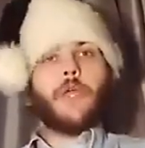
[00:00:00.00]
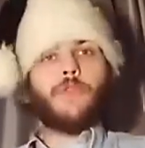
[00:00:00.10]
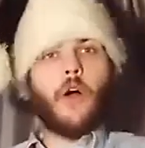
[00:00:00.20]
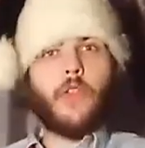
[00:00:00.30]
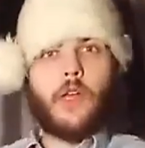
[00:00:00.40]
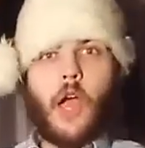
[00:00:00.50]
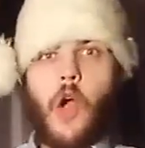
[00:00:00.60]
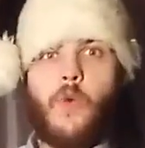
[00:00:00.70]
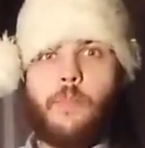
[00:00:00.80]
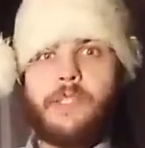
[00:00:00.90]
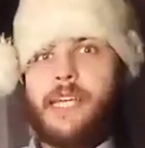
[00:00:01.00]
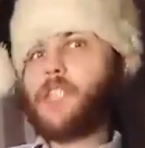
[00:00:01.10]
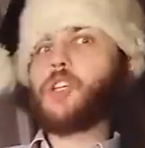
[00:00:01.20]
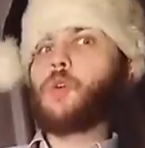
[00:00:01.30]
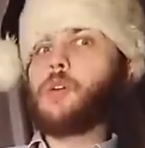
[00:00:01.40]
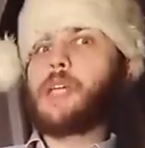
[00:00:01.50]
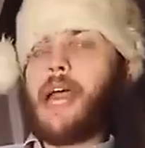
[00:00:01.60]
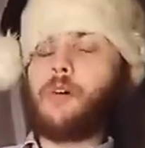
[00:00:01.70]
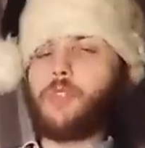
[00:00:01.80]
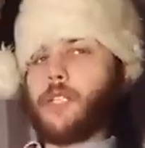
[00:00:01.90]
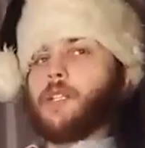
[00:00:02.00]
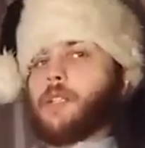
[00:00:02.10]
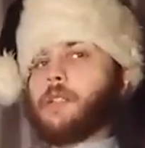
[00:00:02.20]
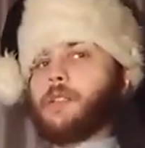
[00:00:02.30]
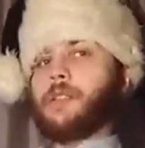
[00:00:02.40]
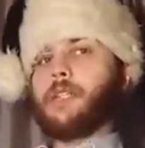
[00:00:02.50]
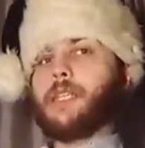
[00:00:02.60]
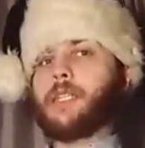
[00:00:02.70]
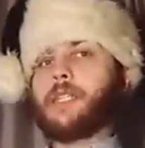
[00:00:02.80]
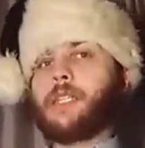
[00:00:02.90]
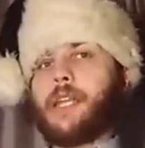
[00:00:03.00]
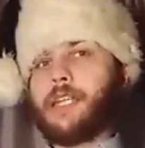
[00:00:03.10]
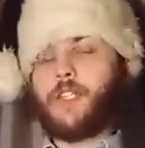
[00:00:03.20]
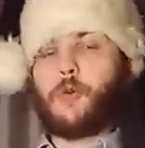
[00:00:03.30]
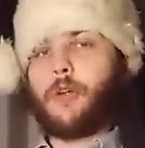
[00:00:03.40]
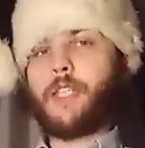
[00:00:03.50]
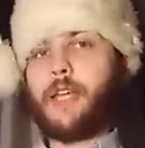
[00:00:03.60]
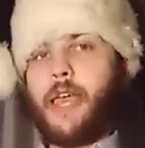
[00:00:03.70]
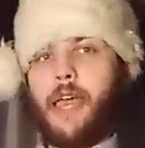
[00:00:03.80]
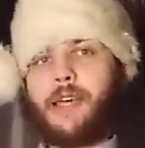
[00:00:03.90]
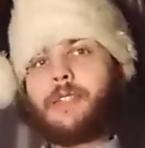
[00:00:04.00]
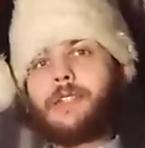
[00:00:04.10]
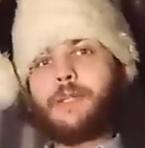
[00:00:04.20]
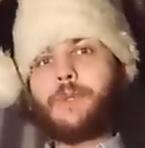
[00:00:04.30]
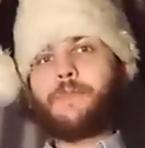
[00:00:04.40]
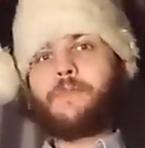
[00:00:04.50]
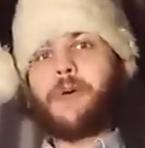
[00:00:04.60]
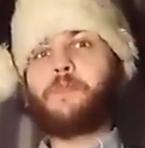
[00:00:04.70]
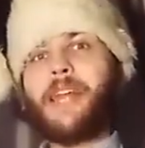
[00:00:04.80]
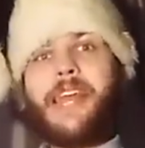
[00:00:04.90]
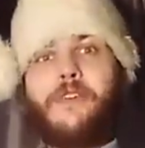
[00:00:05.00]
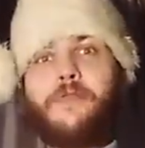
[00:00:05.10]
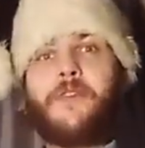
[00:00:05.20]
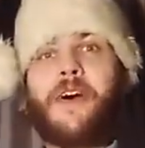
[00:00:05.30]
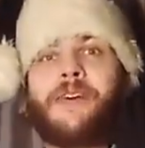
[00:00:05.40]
You've got the Cope Discord Council that he's sourcing here. Believe